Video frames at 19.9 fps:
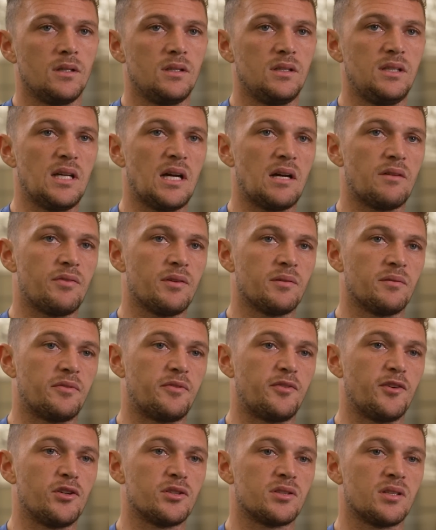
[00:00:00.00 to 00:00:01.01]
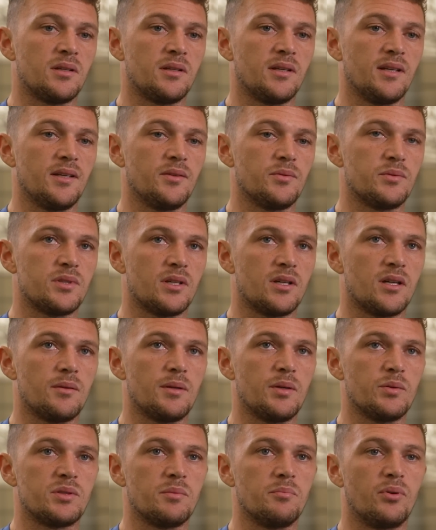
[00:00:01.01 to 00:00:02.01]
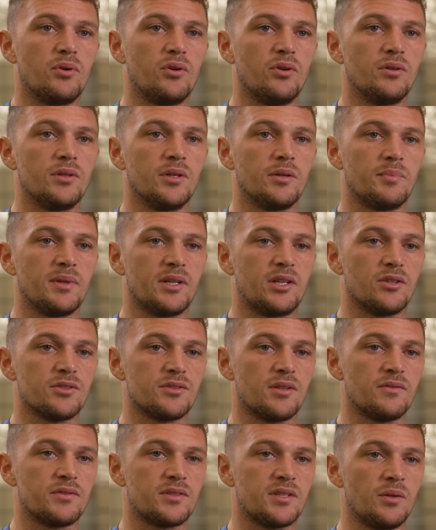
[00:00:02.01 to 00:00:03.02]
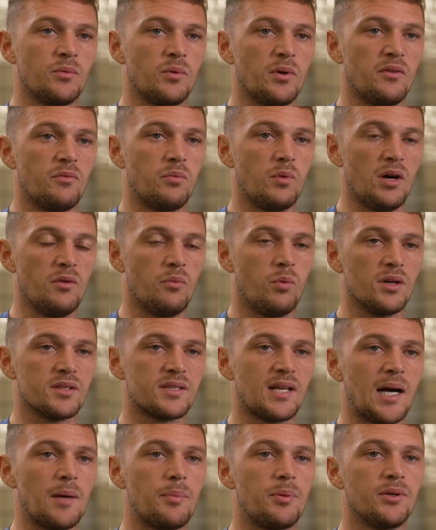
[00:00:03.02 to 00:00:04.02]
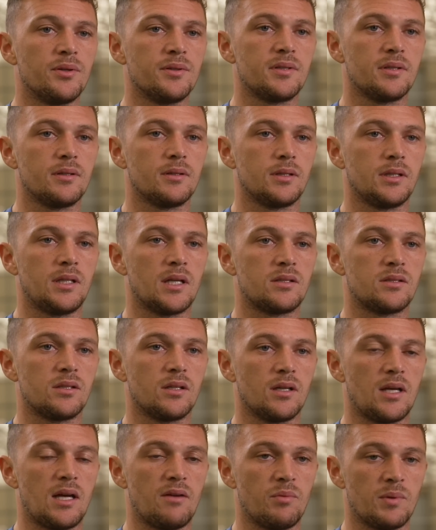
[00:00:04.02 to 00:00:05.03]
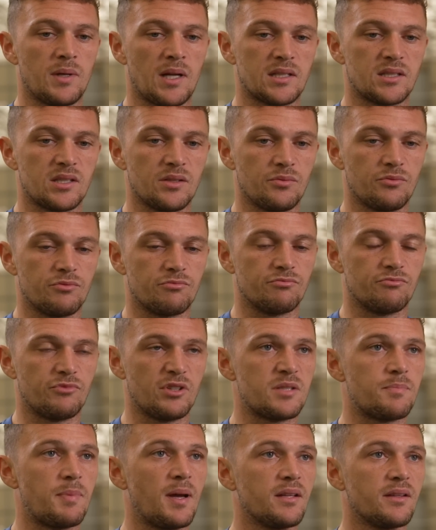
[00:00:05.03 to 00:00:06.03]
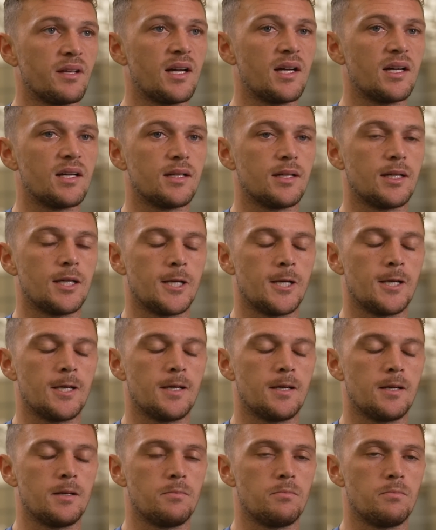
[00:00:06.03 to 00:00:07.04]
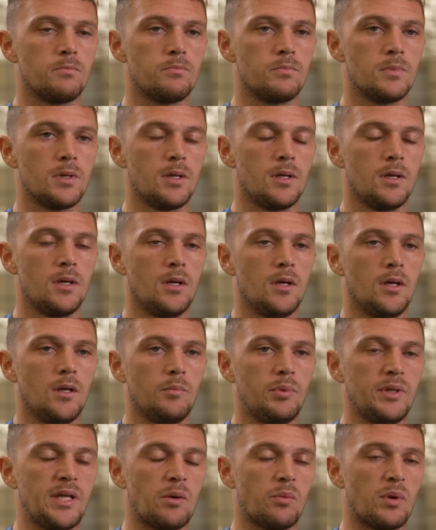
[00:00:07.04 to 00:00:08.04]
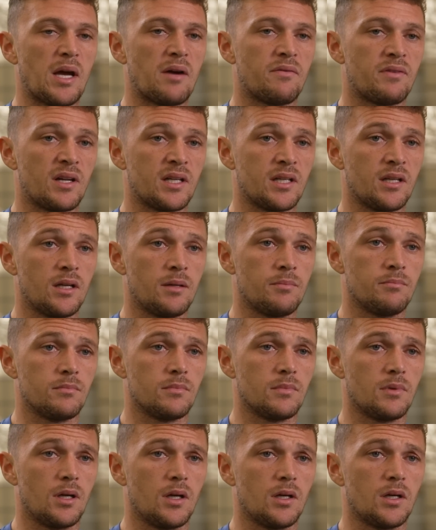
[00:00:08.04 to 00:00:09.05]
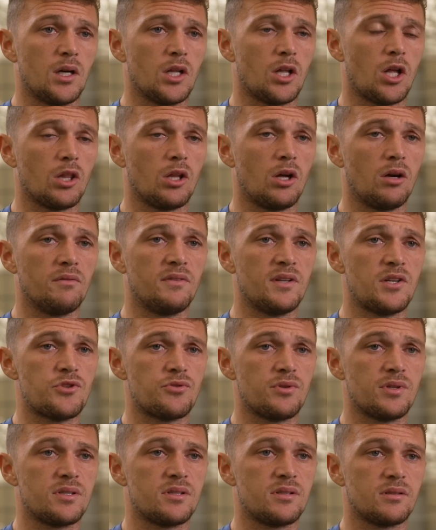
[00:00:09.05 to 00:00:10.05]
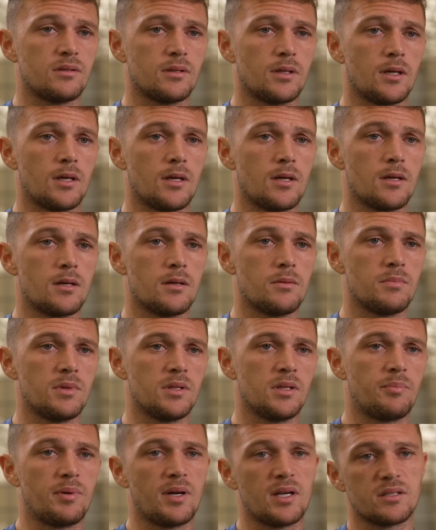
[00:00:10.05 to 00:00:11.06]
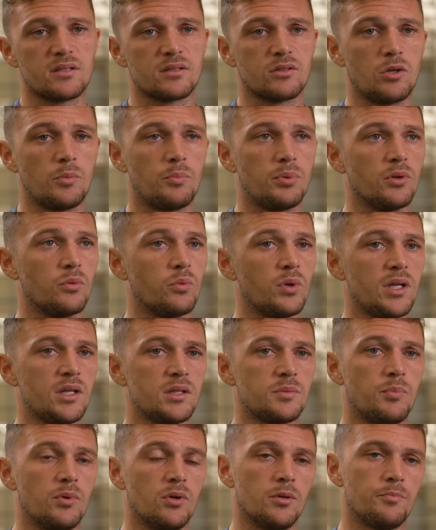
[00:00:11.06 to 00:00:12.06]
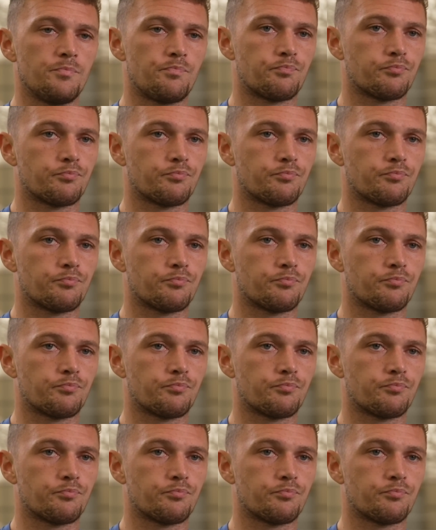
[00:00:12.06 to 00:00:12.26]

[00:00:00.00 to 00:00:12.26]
Yeah, I think firstly it was important because obviously of what's happened. Everyone had to respect that. But yeah, we have had a lot of injuries in the past couple of weeks, but